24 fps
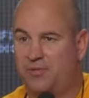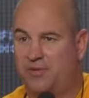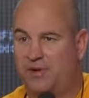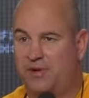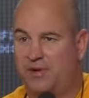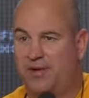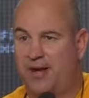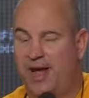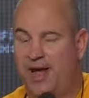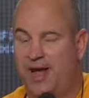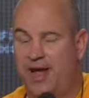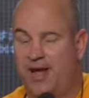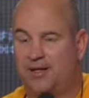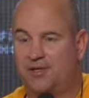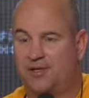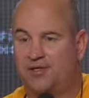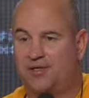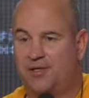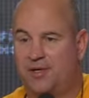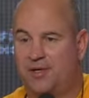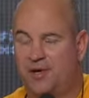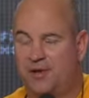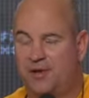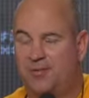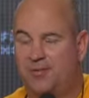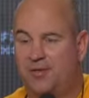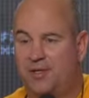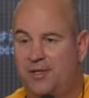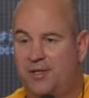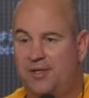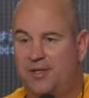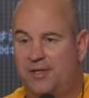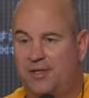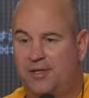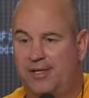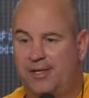with our guys. So
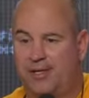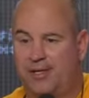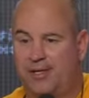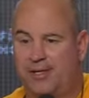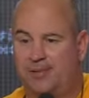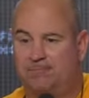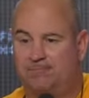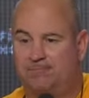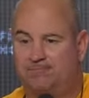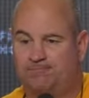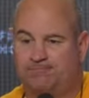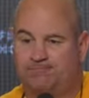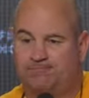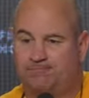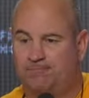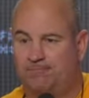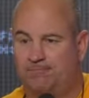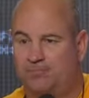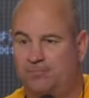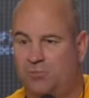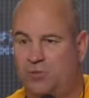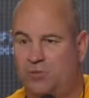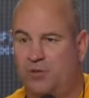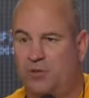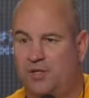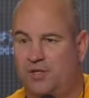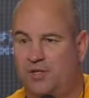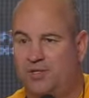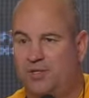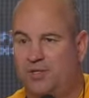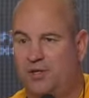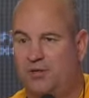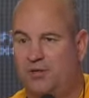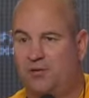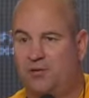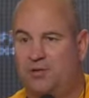we'll
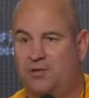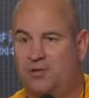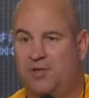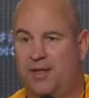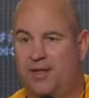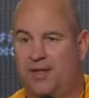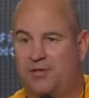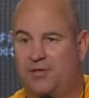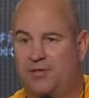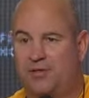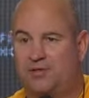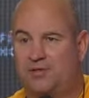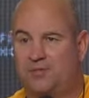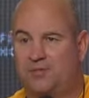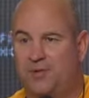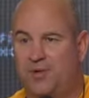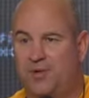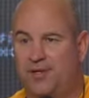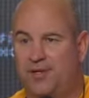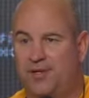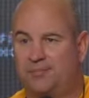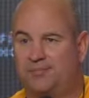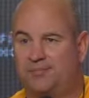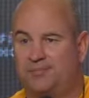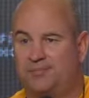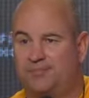continue to do that this week.